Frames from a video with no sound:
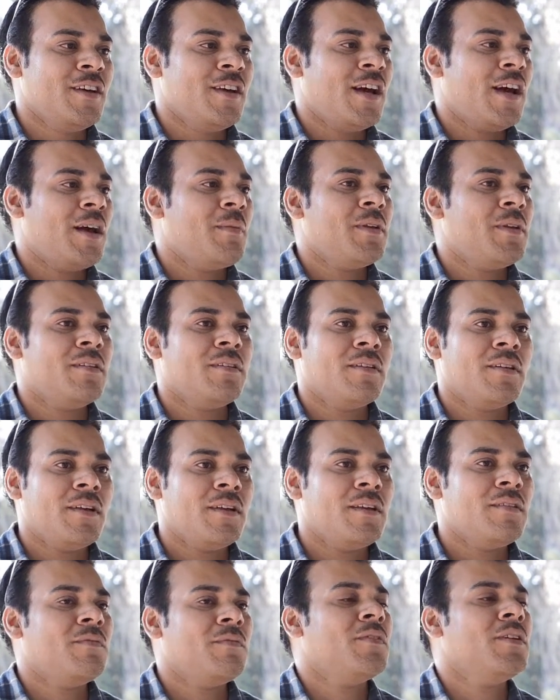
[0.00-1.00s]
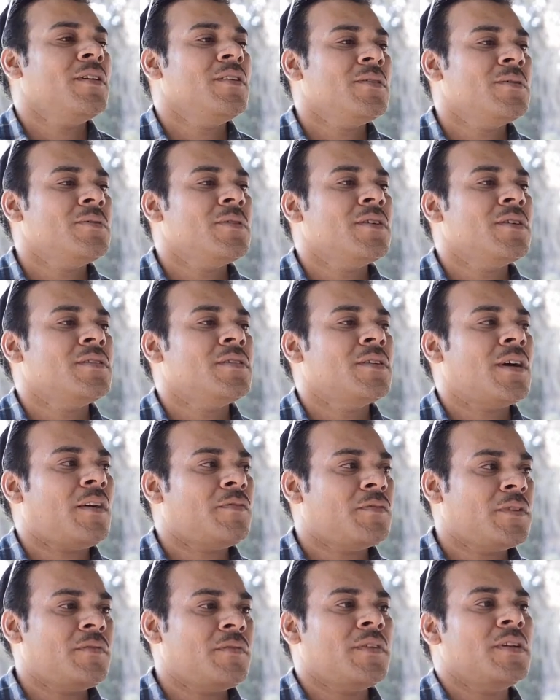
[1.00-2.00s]
I mean, in one unit,
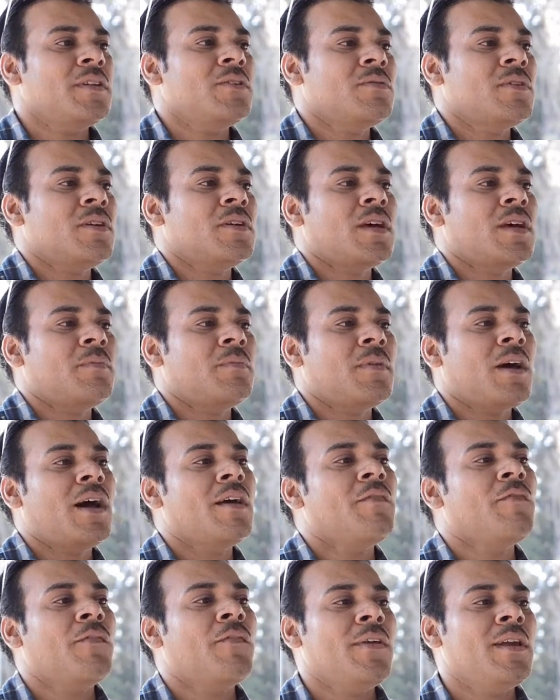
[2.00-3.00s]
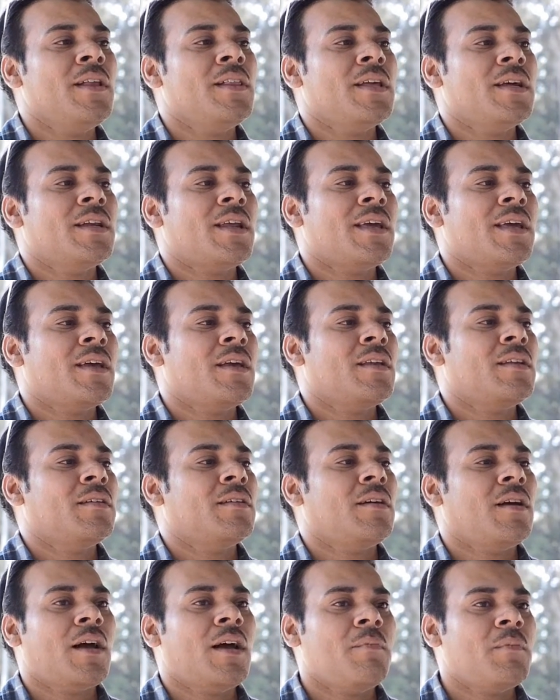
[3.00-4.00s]
after one unit, I feel that
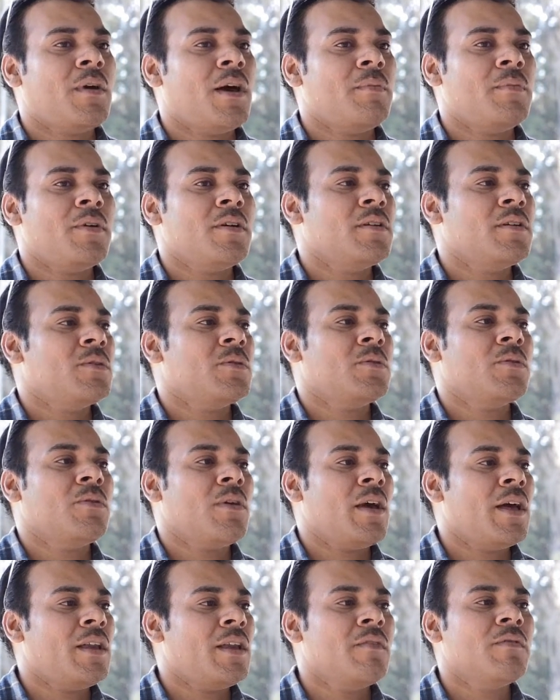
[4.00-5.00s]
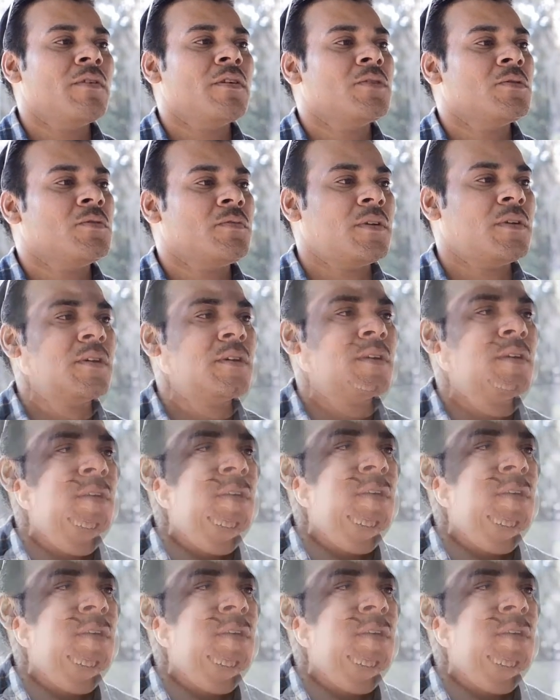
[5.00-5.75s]
I'm ready to go anywhere to work.